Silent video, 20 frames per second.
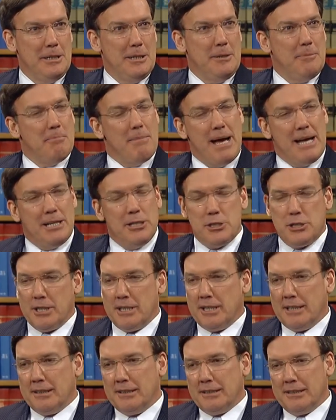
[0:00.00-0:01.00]

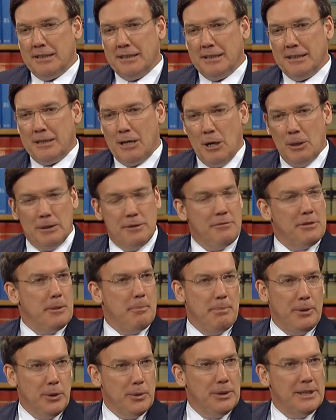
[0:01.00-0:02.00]
managing all of the
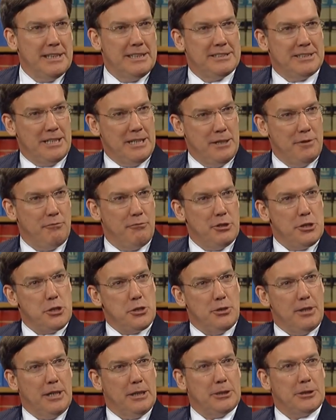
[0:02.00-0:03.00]
buildings and
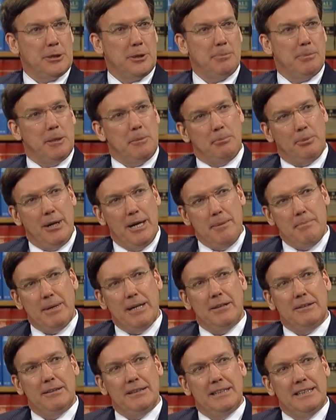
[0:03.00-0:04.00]
infrastructure, but
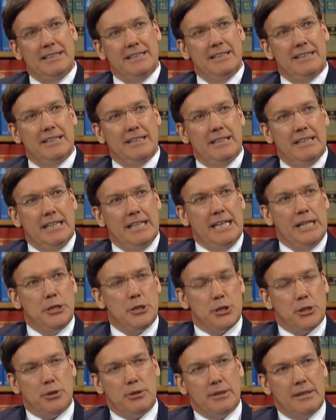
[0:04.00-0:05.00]
primarily
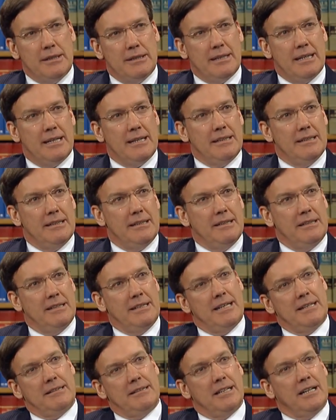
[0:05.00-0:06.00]
ensuring that
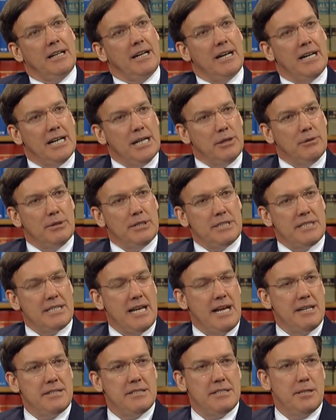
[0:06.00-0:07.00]
the Congress
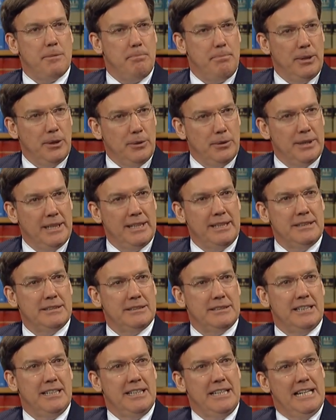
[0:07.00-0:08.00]
has the
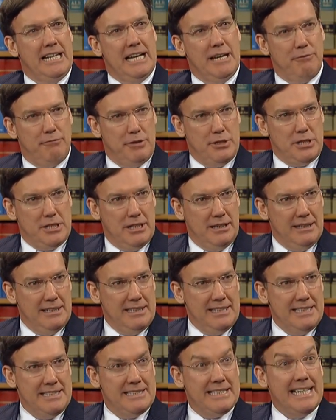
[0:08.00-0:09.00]
buildings and
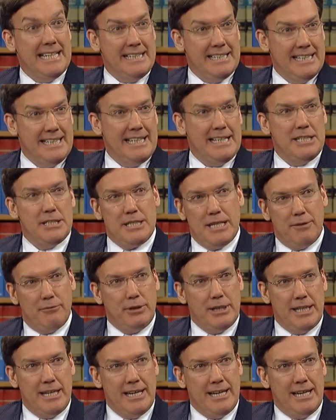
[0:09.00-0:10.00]
facilities it needs
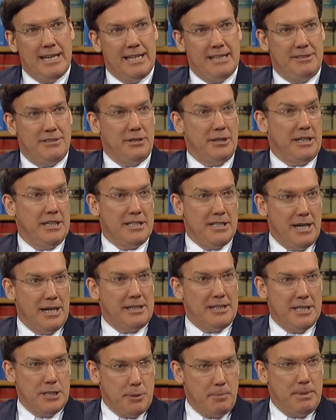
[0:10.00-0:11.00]
every day to
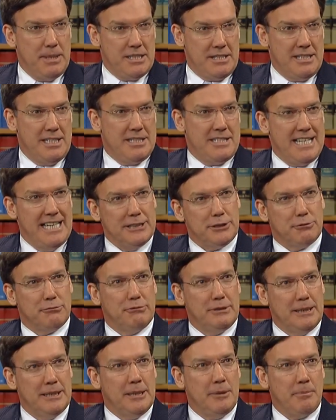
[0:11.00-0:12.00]
conduct its business. That's
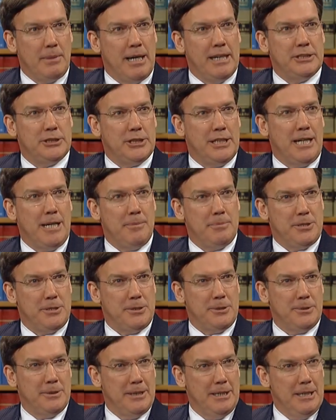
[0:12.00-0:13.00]
really my job,
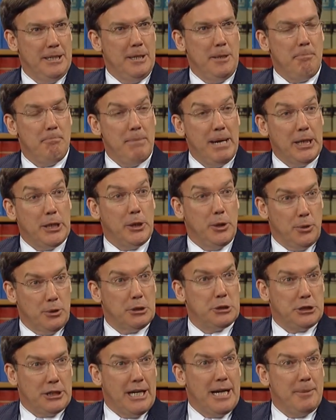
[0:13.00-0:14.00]
to make your
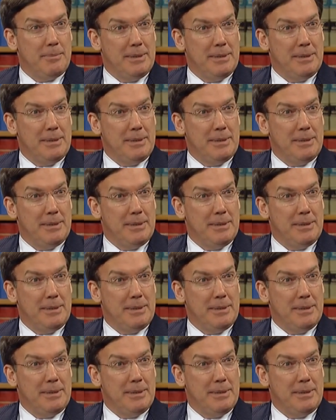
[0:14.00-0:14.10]
job